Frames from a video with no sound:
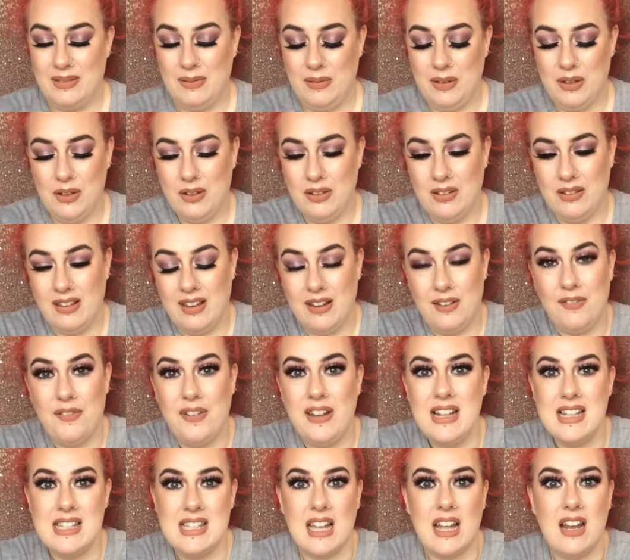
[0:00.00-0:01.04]
it
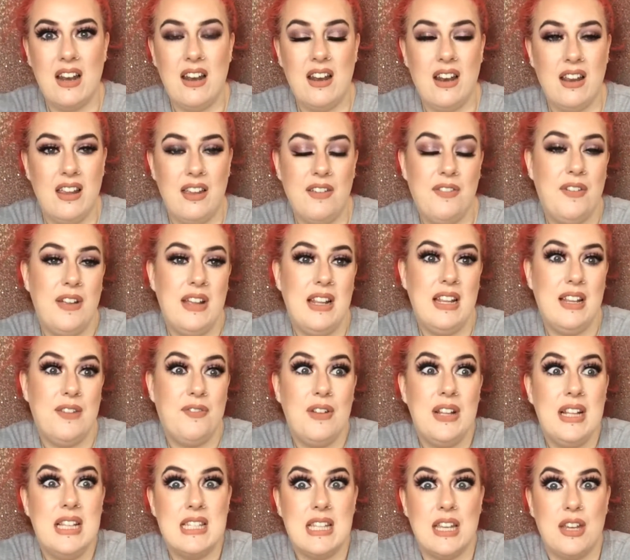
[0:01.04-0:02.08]
feels
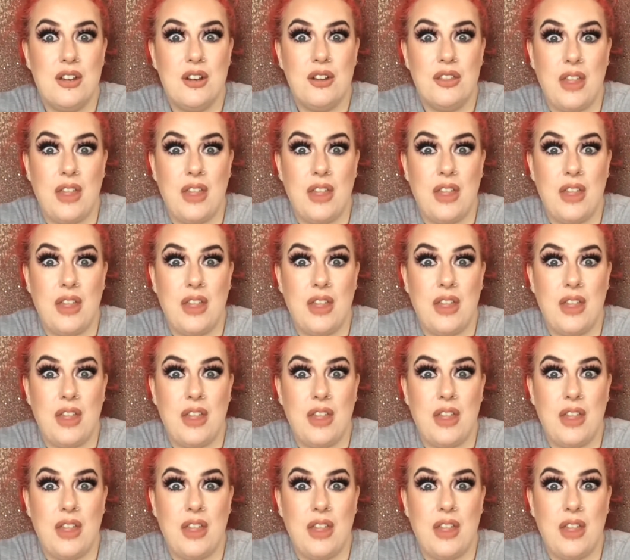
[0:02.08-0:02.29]
like you're